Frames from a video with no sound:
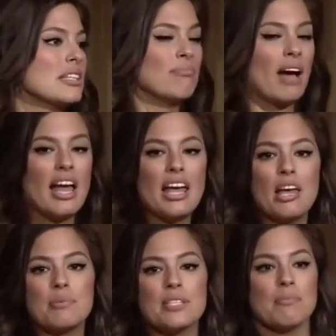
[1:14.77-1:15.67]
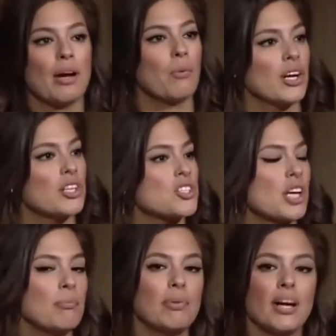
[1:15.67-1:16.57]
my hips and my weird
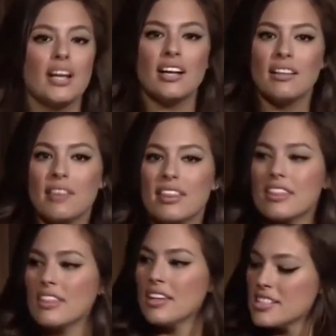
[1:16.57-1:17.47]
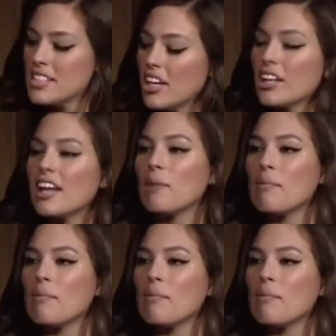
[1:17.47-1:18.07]
shaped butt and the cellulite on